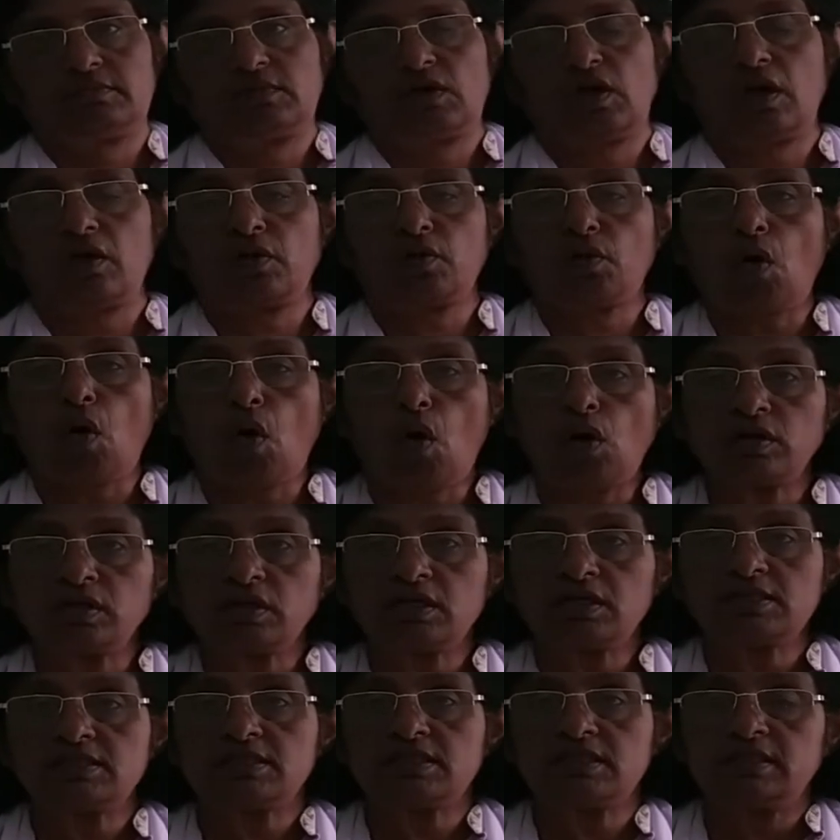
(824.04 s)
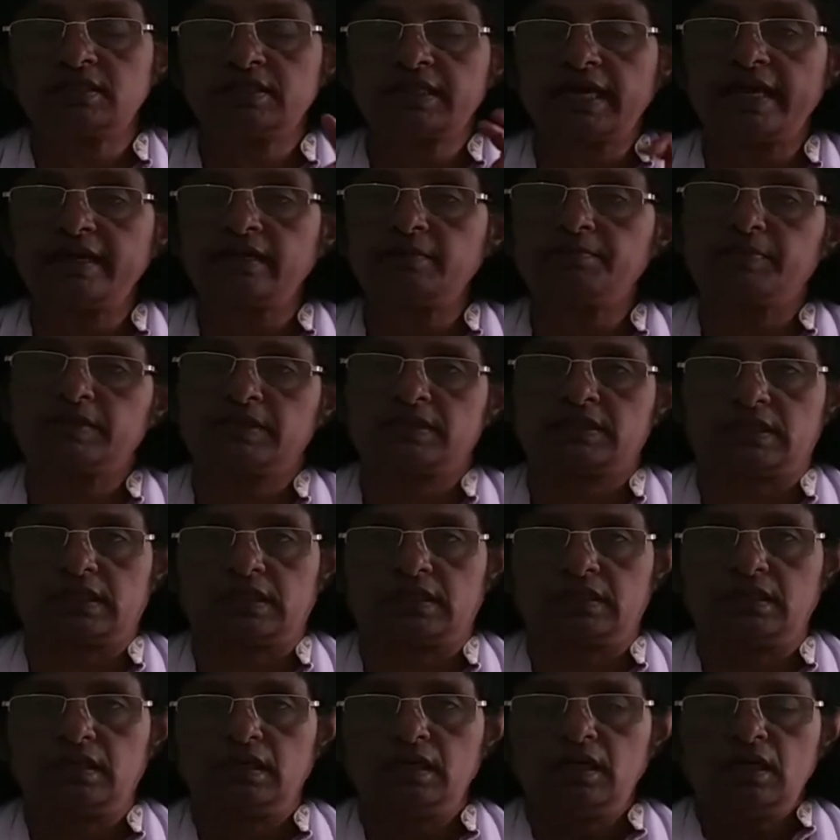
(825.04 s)
or orders in that prison.
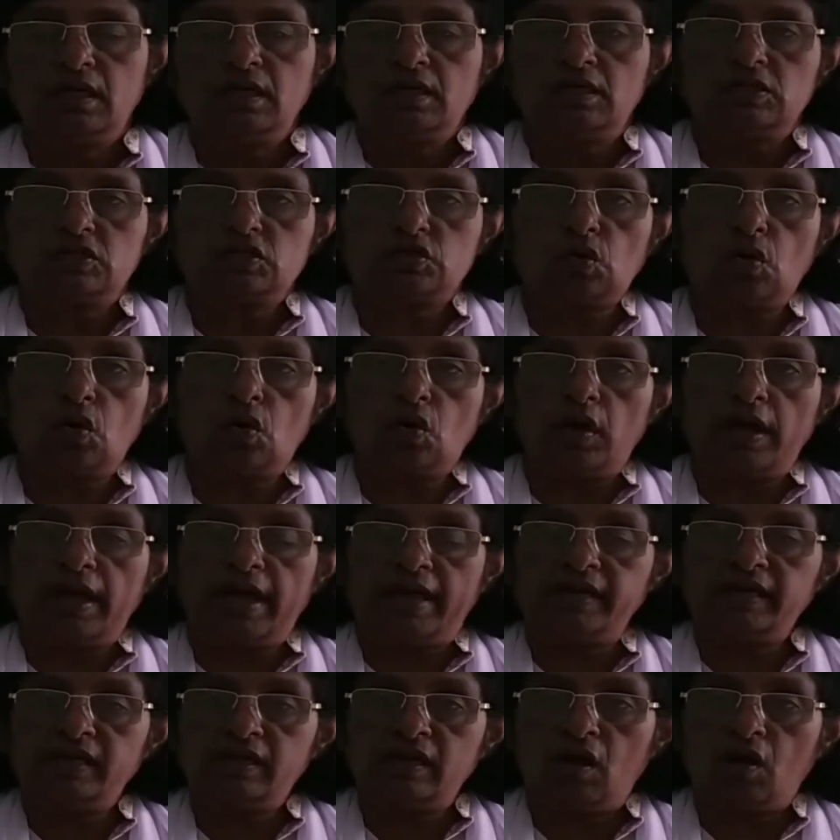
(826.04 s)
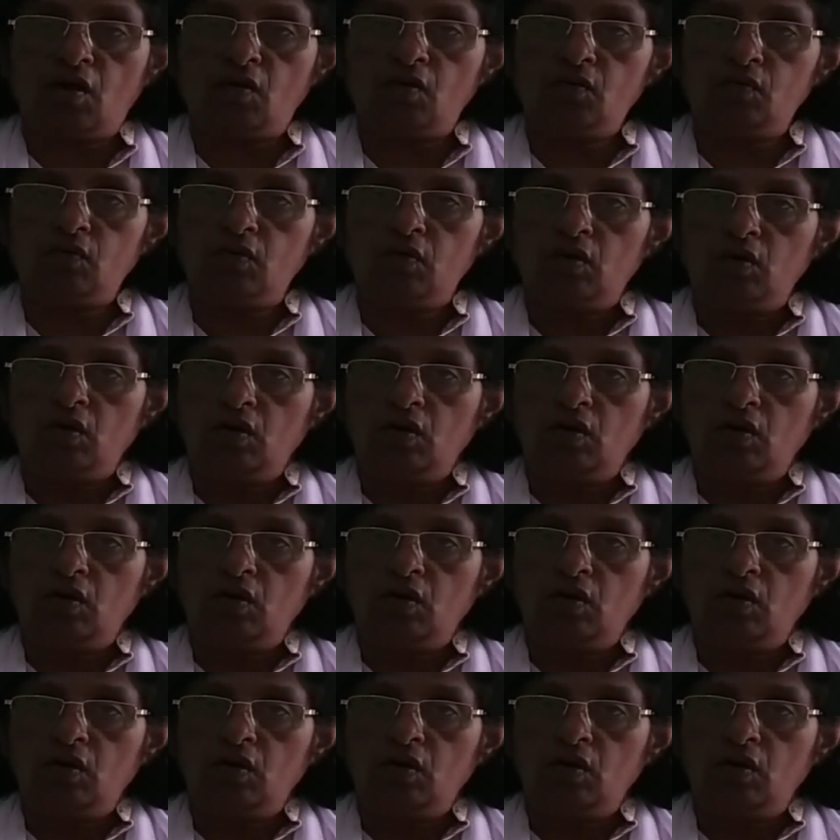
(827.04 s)
So anyhow,